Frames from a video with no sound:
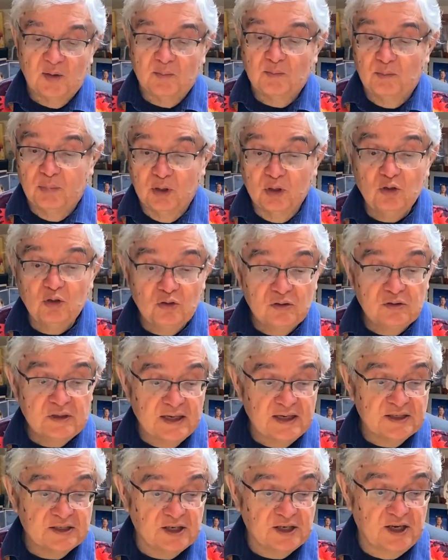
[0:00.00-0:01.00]
Blue
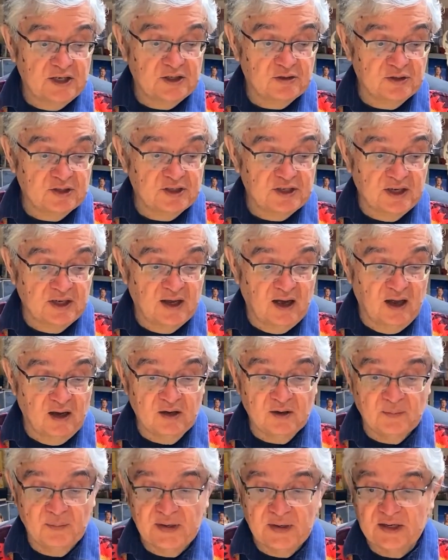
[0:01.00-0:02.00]
is an interesting
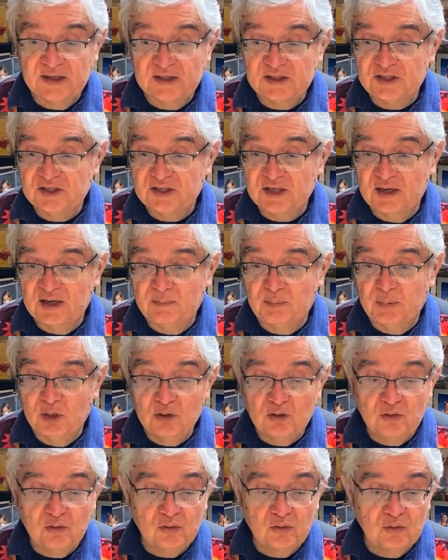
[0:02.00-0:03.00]
color because
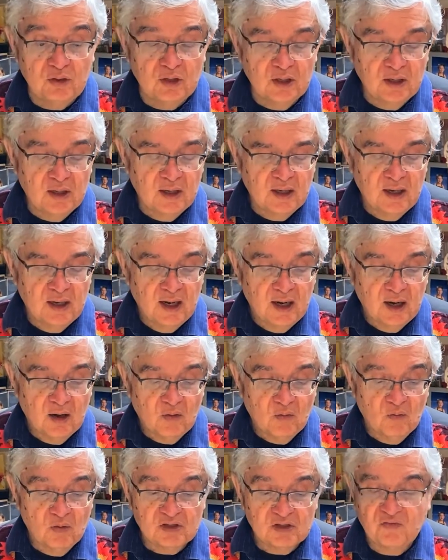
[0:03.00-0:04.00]
blue
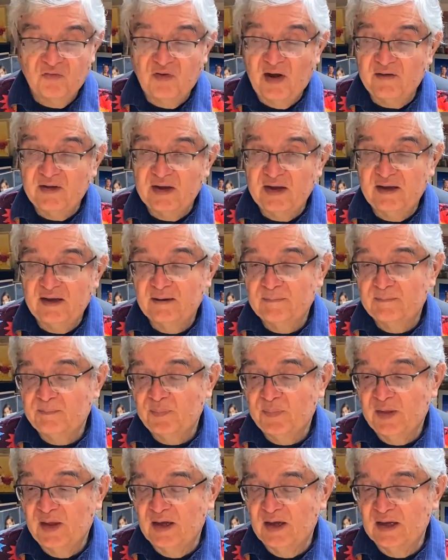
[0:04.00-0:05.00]
was very
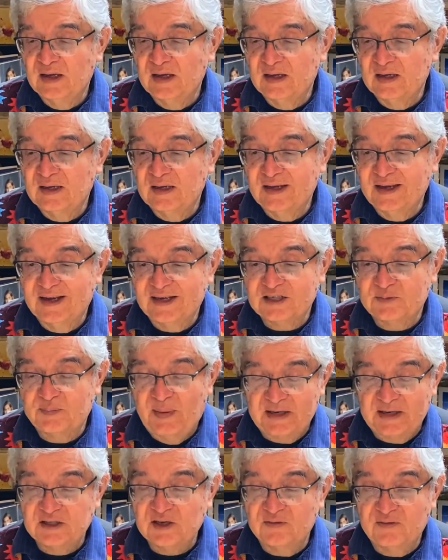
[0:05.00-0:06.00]

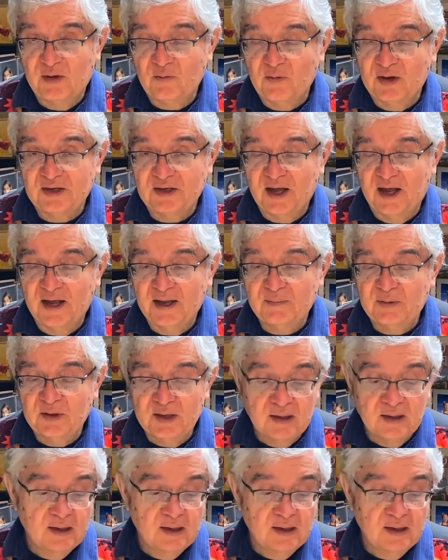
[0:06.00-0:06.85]
expensive at one time